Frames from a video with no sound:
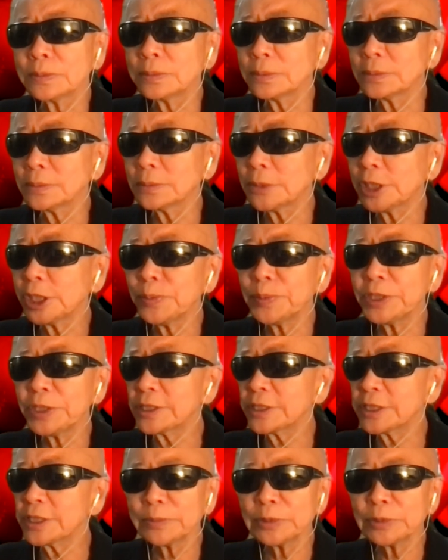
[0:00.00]
maybe
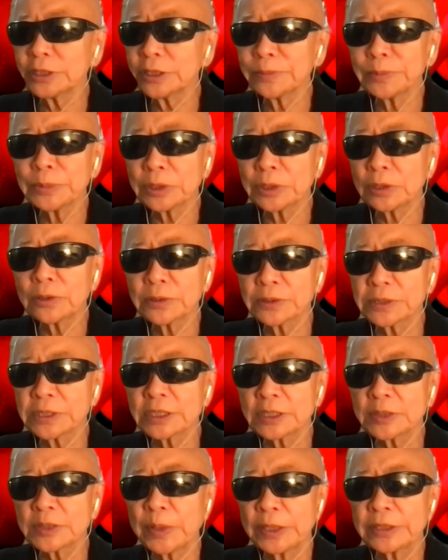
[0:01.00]
some of them, of course,
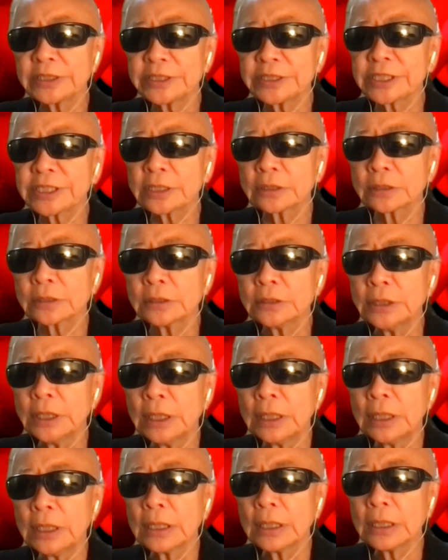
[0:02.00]
is political
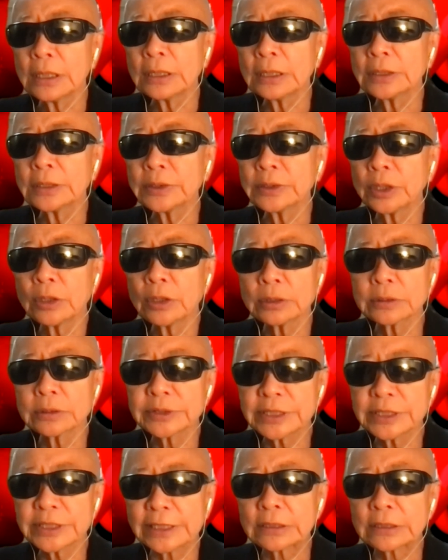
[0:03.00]
or
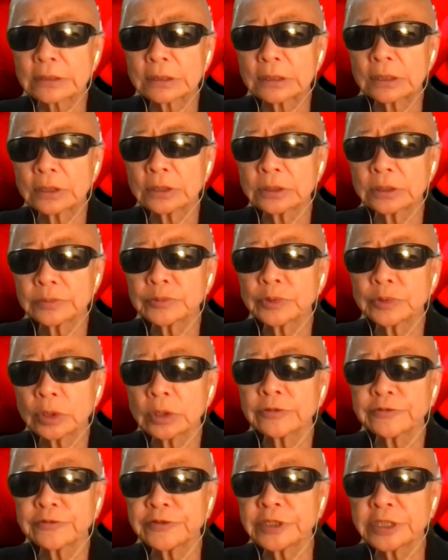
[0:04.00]
sexual
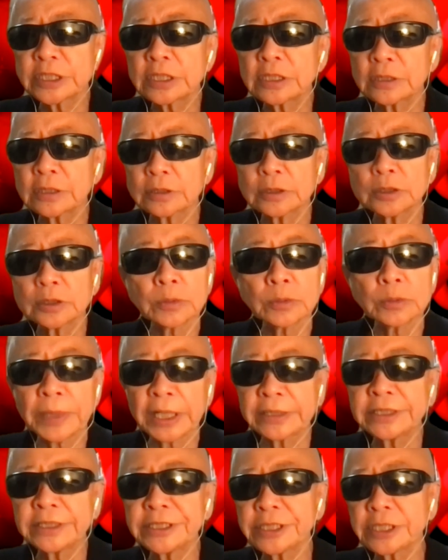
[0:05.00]
or physical or
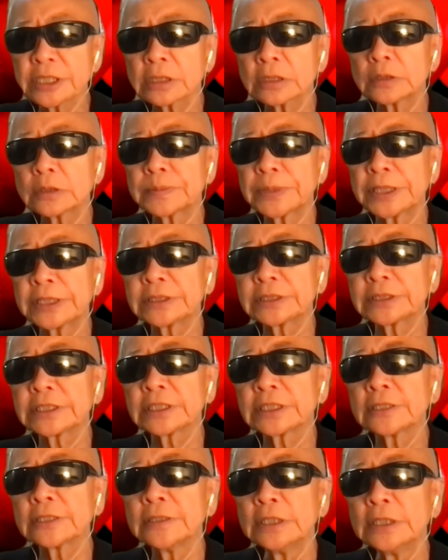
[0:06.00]
political, but
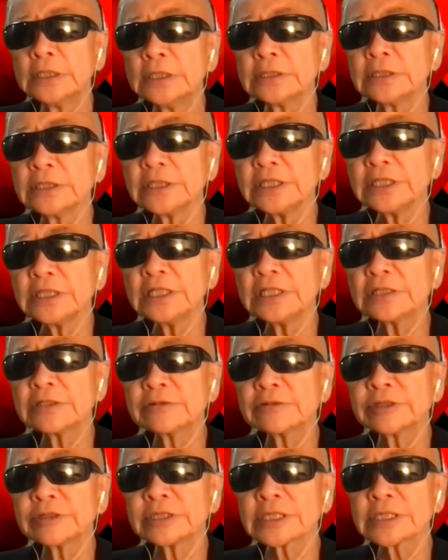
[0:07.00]
the
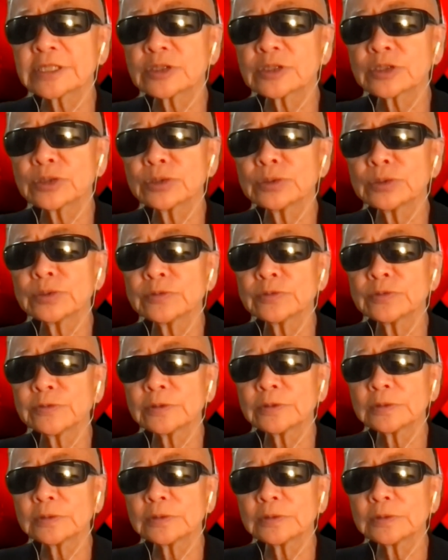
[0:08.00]
eagerness to